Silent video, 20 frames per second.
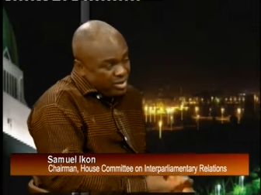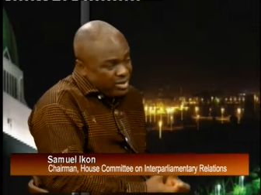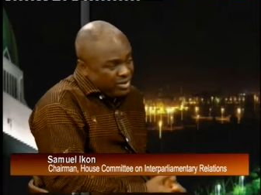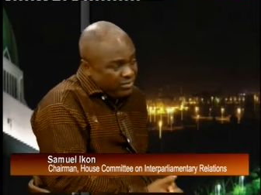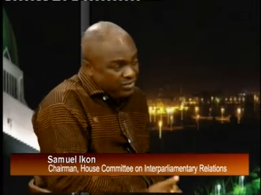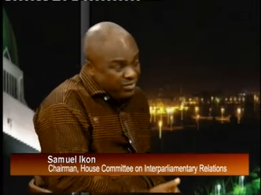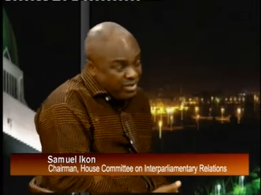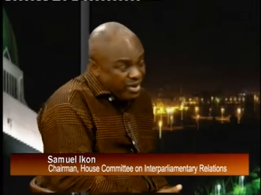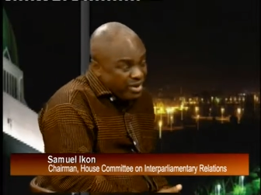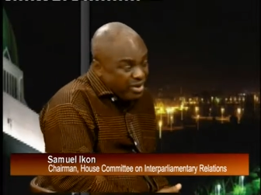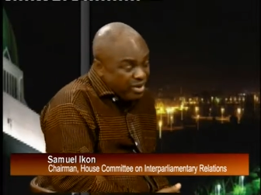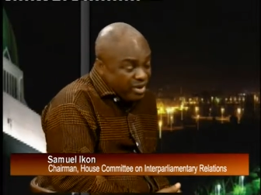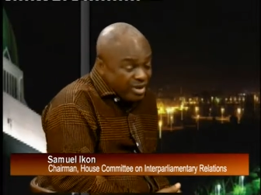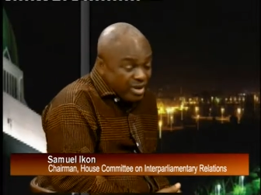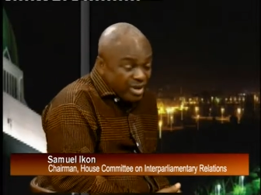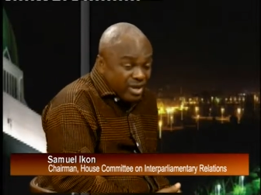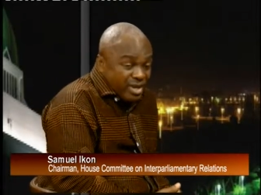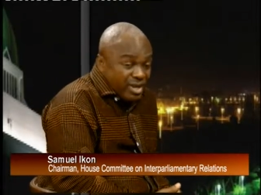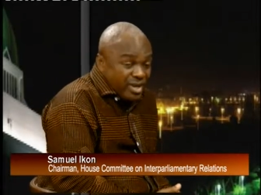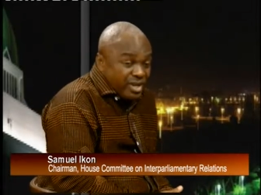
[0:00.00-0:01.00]
it's very,
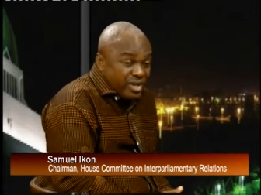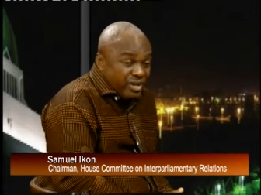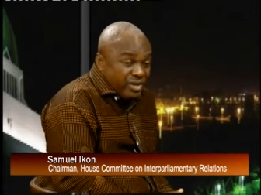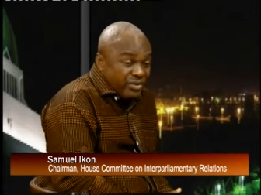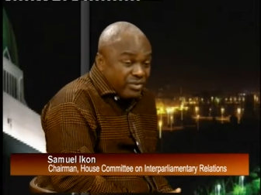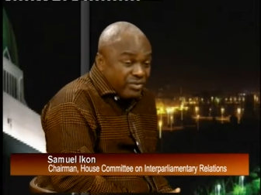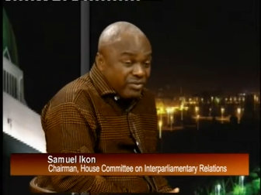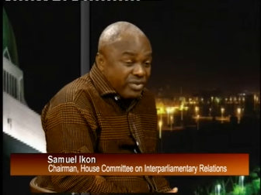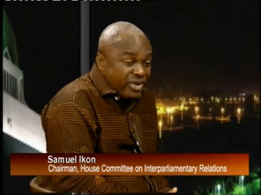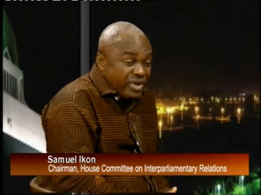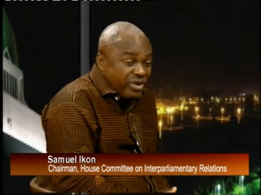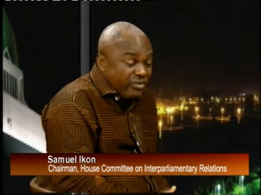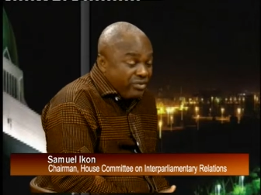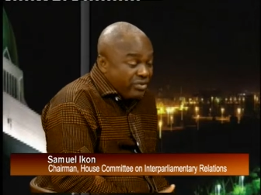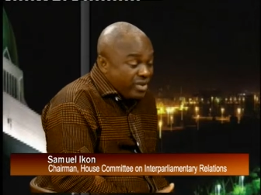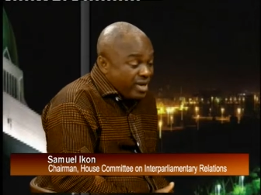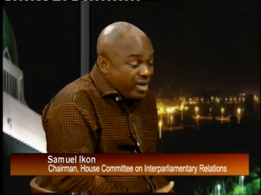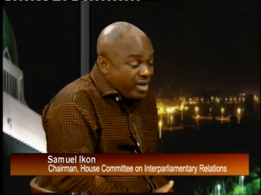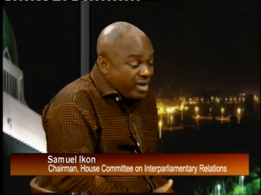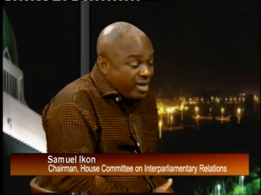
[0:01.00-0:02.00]
it's very,
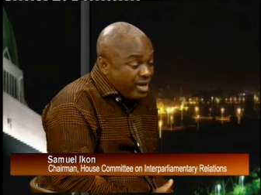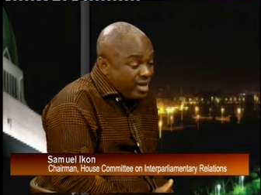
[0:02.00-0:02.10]
very